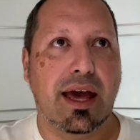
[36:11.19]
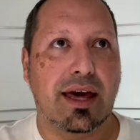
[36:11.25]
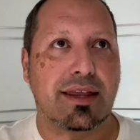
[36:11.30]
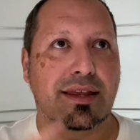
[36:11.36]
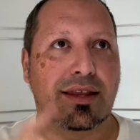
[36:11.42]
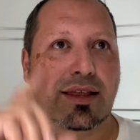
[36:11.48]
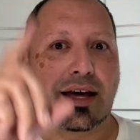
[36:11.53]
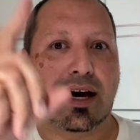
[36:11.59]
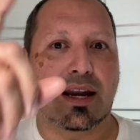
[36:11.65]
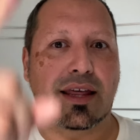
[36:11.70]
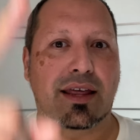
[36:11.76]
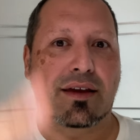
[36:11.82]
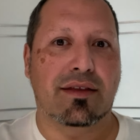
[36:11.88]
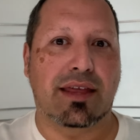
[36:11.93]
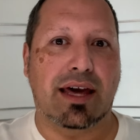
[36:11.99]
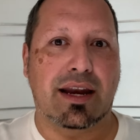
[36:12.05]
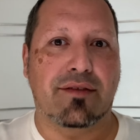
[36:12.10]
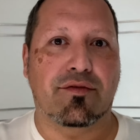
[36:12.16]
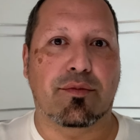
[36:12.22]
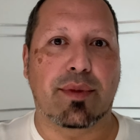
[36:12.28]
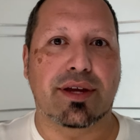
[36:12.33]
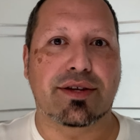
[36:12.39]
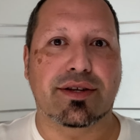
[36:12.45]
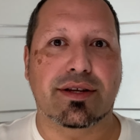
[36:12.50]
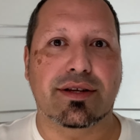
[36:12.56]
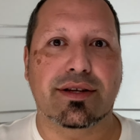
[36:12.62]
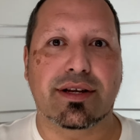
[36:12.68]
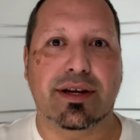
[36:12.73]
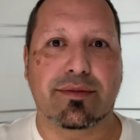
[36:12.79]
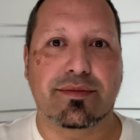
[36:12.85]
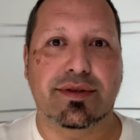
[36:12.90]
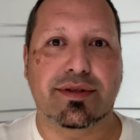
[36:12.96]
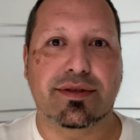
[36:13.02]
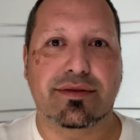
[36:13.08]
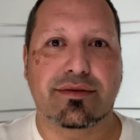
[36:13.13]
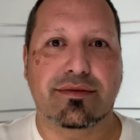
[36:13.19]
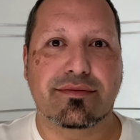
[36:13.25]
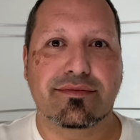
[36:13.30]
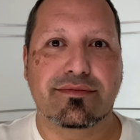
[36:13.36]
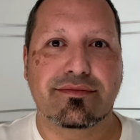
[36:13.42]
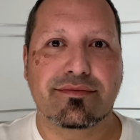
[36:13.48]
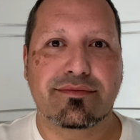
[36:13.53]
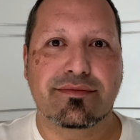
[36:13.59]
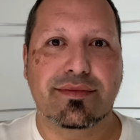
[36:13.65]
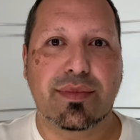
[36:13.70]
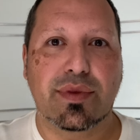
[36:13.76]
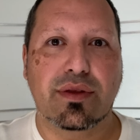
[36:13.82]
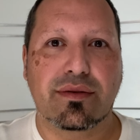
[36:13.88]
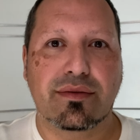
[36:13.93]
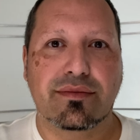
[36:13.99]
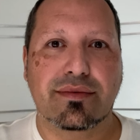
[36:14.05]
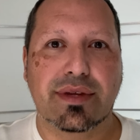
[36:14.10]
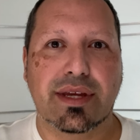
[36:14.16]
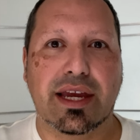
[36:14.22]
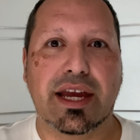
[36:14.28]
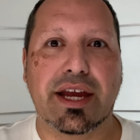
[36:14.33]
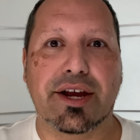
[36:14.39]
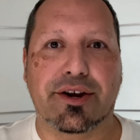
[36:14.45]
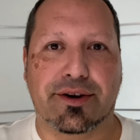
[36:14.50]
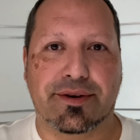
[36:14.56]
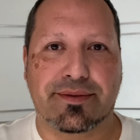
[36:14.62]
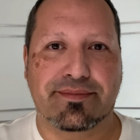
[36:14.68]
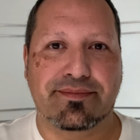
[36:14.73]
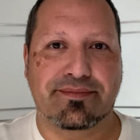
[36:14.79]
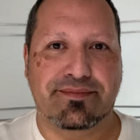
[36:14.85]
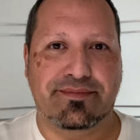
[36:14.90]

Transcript: And a lot of that information comes here.